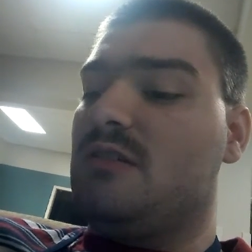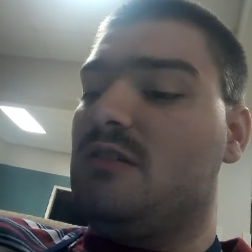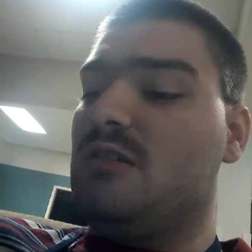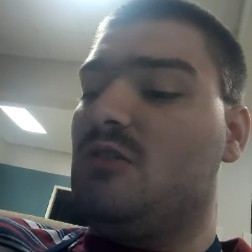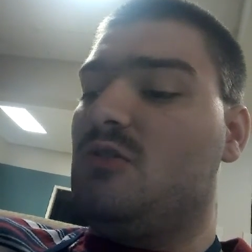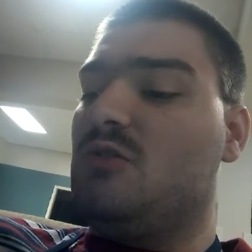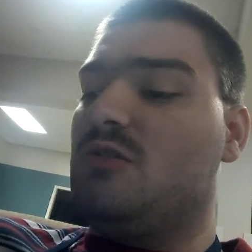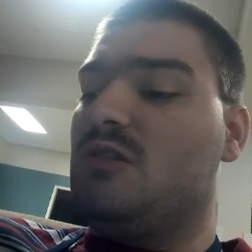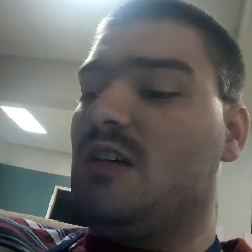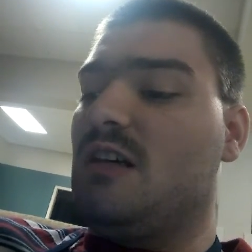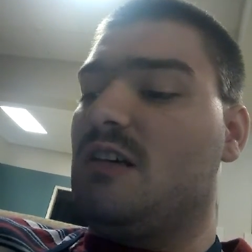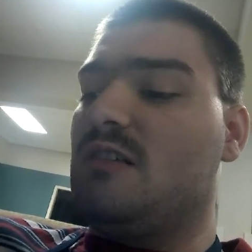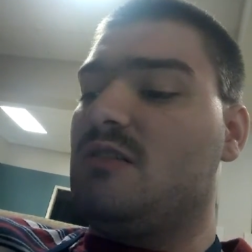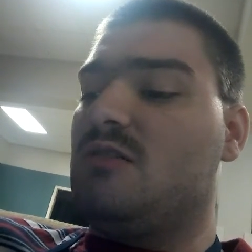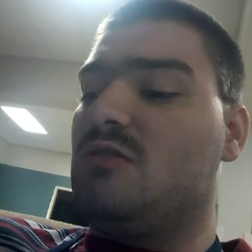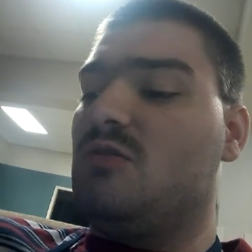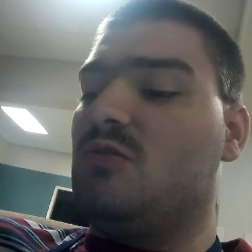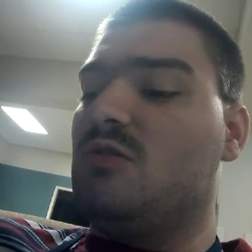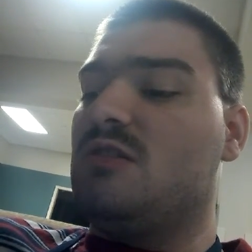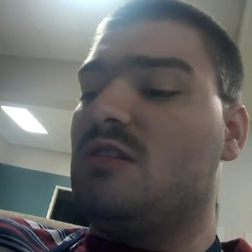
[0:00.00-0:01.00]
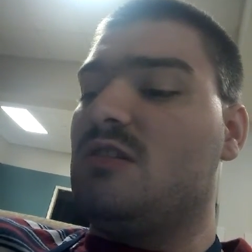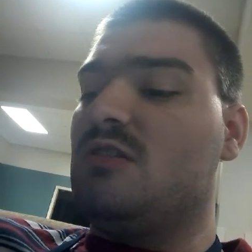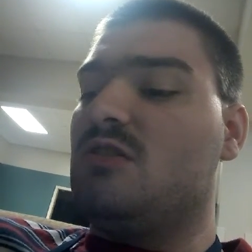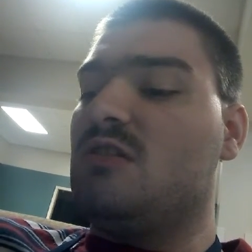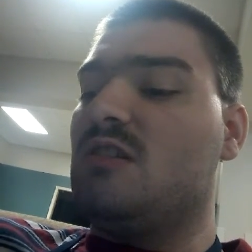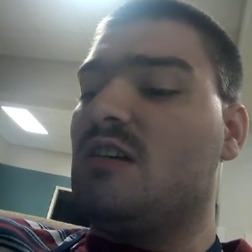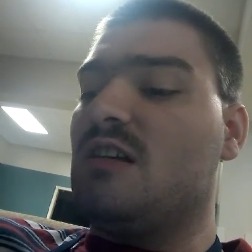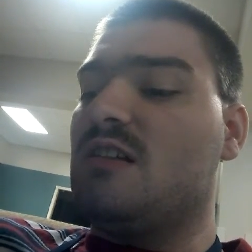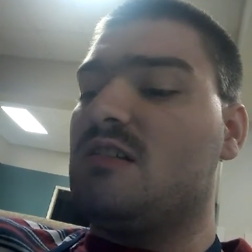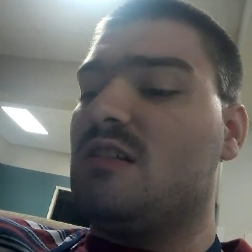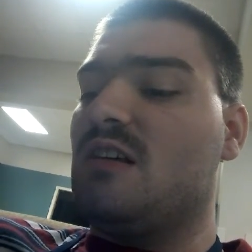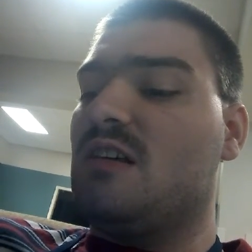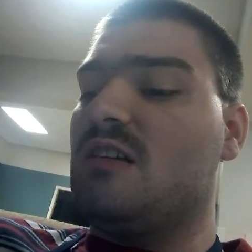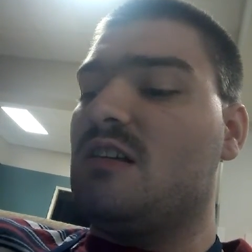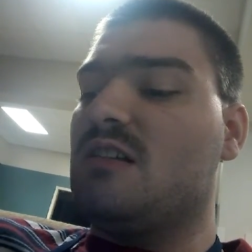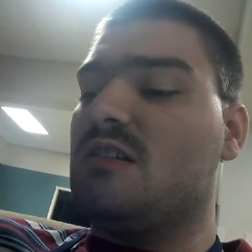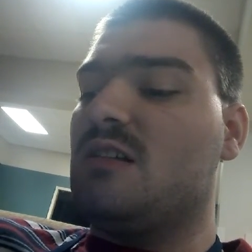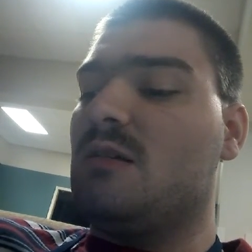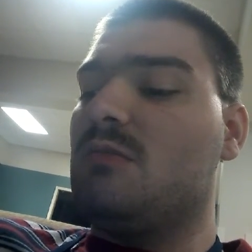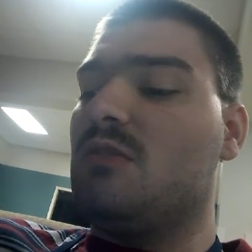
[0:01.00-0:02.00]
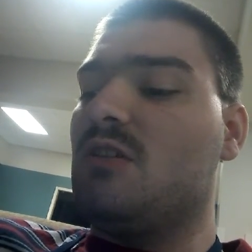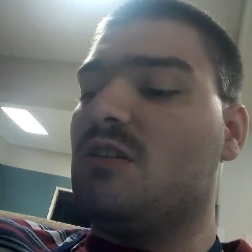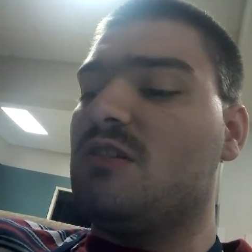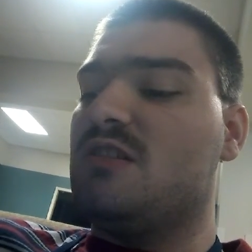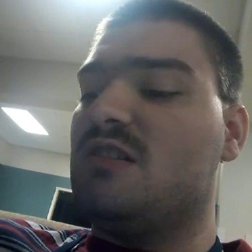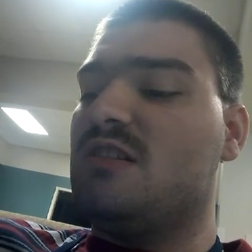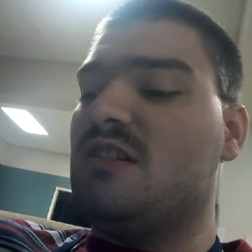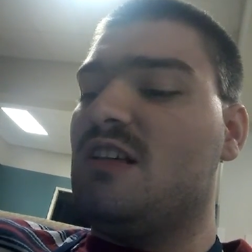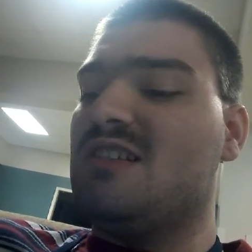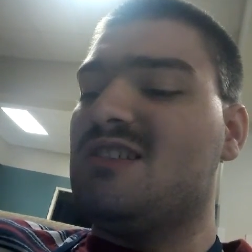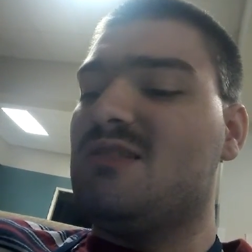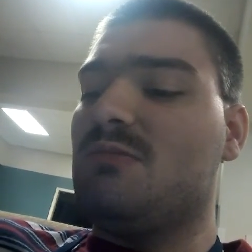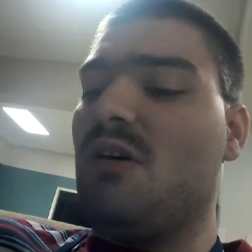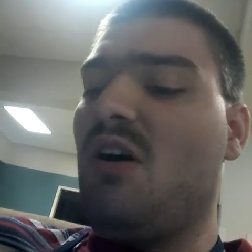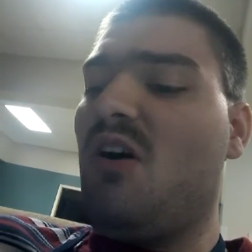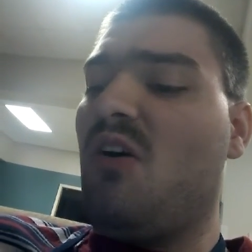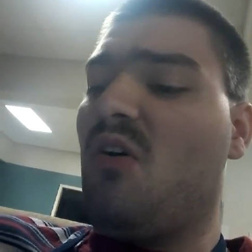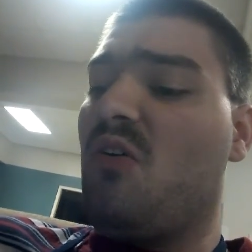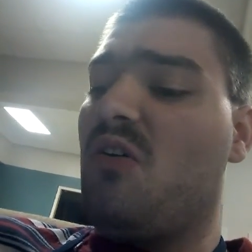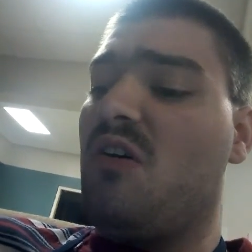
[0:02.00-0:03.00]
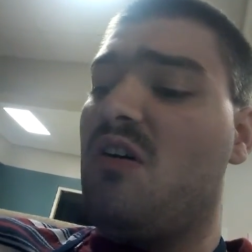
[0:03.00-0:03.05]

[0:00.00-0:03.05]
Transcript: she knew she had to attend to the next day that seemed large yet small.